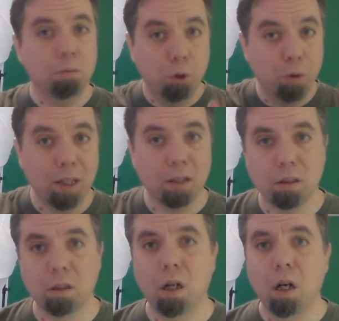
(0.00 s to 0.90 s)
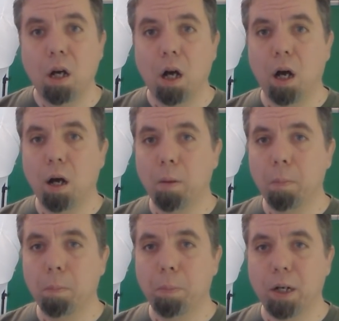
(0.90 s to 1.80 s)
do this. You
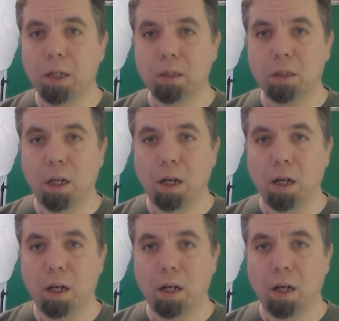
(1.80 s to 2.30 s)
get